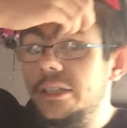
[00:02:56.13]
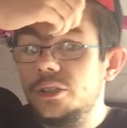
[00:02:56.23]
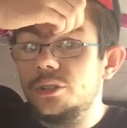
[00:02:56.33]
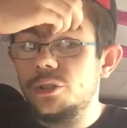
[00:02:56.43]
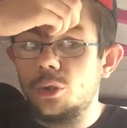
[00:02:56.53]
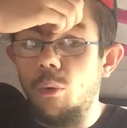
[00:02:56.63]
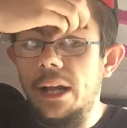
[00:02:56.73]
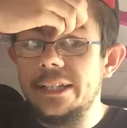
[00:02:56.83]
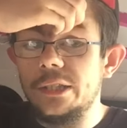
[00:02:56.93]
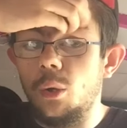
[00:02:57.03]
it's just
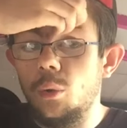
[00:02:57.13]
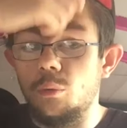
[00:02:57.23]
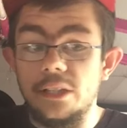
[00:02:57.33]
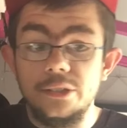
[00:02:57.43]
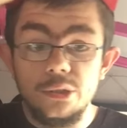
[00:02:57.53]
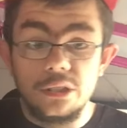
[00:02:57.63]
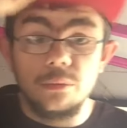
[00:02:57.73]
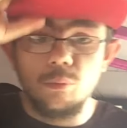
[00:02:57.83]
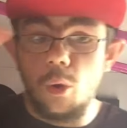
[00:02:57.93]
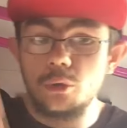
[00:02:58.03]
quite cool when you
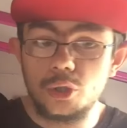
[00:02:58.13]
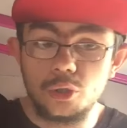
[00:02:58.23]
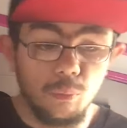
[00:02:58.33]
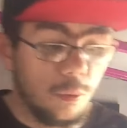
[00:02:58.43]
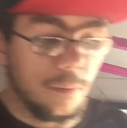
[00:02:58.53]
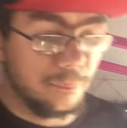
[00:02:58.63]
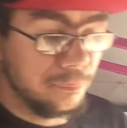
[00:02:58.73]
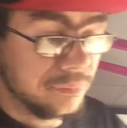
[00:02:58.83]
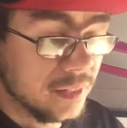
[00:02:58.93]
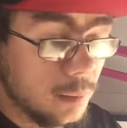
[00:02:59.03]
can watch someone
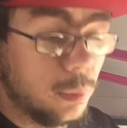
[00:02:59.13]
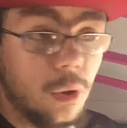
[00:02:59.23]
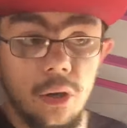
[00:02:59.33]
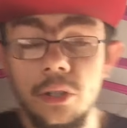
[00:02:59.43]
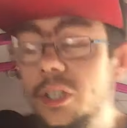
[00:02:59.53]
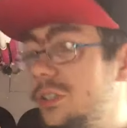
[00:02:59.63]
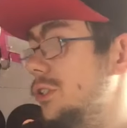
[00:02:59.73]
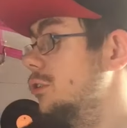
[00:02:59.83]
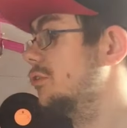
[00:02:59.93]
put two